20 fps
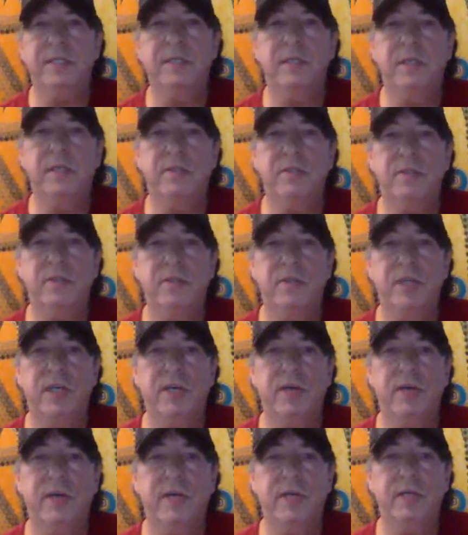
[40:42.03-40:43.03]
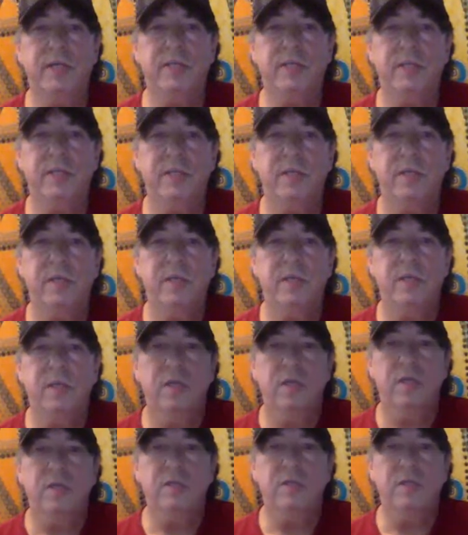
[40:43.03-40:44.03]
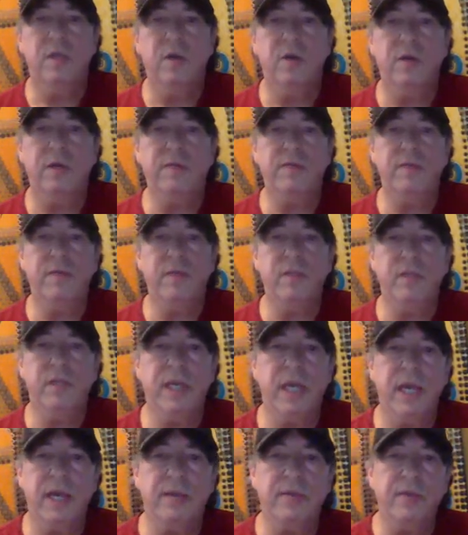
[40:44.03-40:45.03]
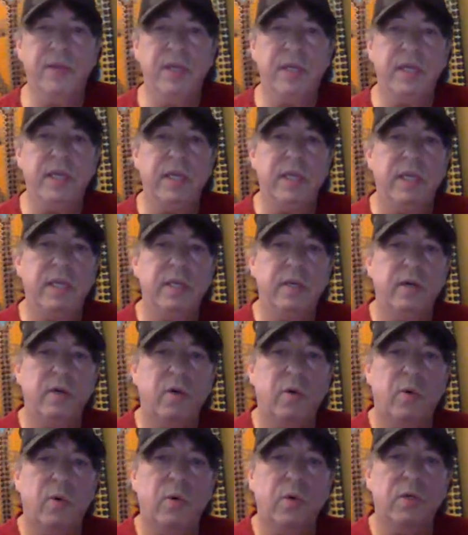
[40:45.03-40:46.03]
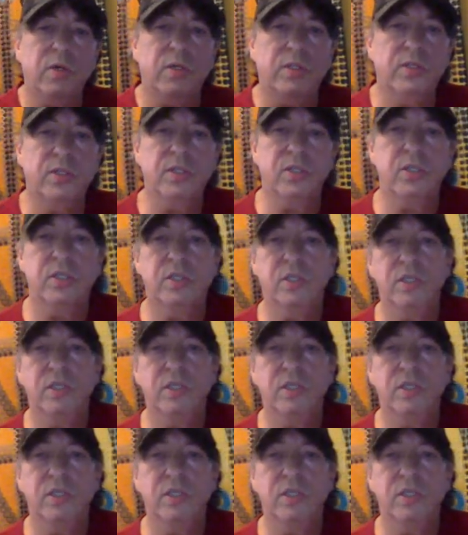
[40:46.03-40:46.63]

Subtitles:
in certain areas. So if you look at the orange